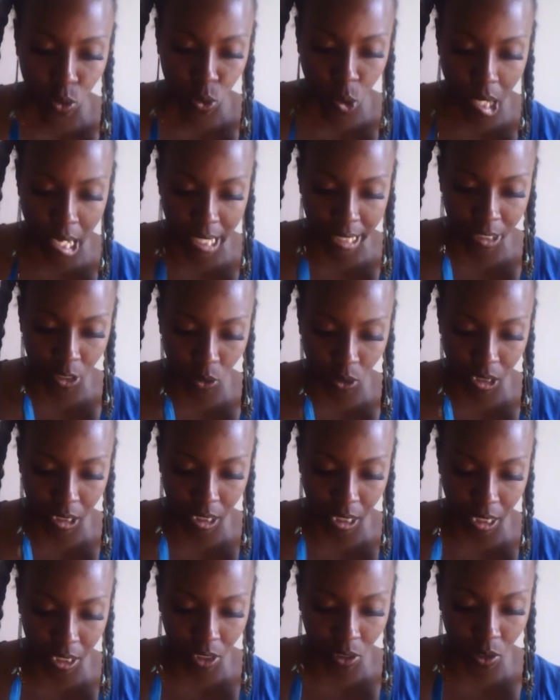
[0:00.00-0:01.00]
Trying to
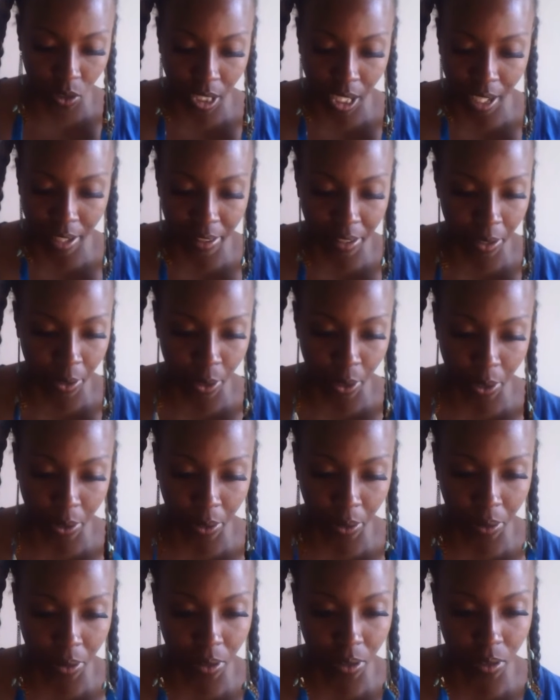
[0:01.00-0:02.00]
get it
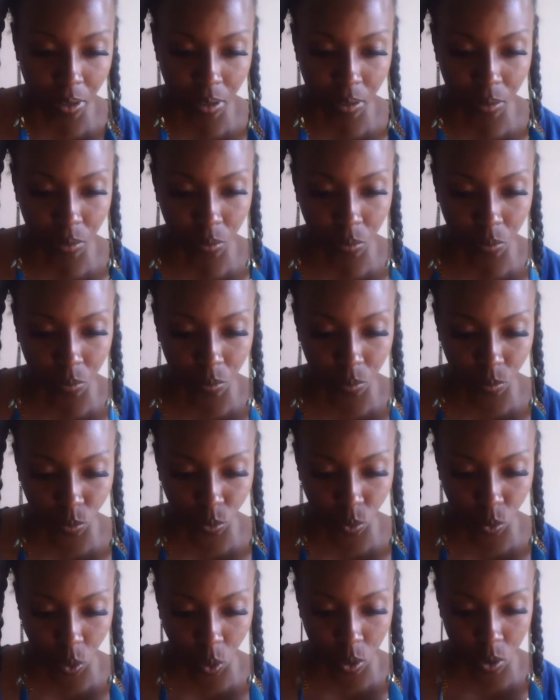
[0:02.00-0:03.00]
together
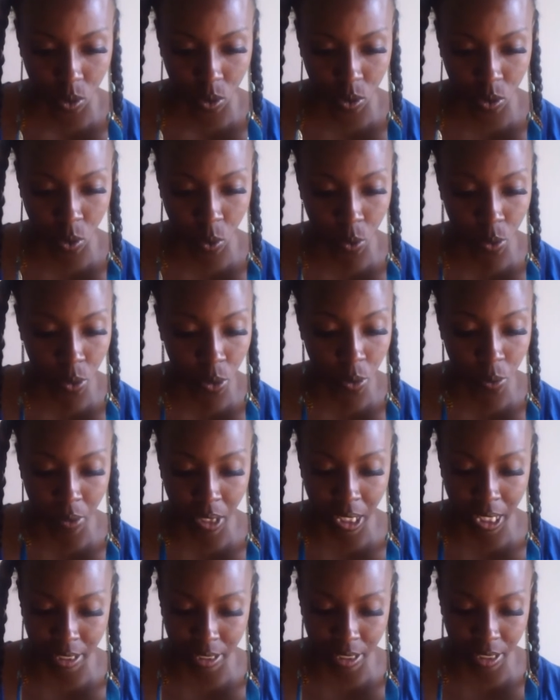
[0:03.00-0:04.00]
so you
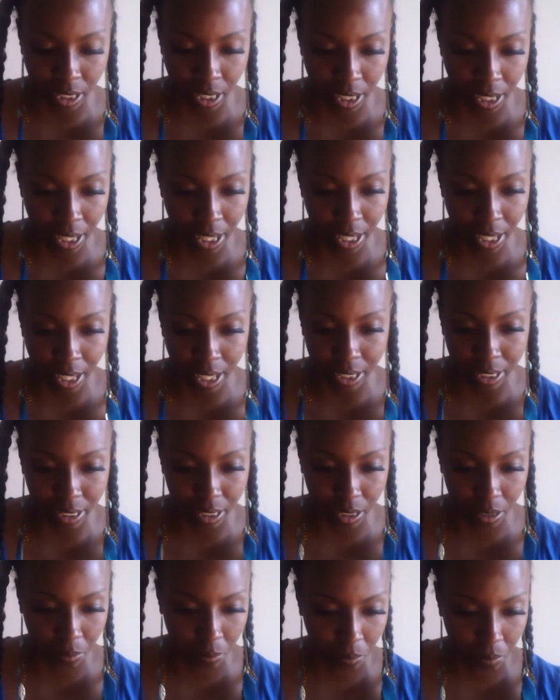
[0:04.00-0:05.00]
can see
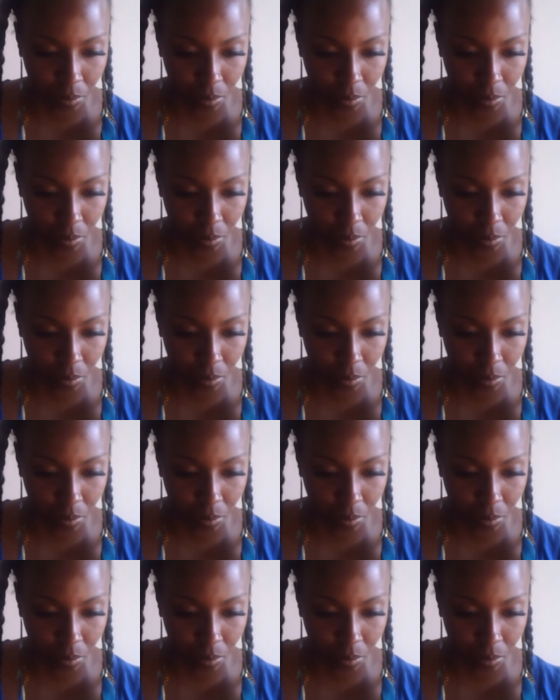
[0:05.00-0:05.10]
it.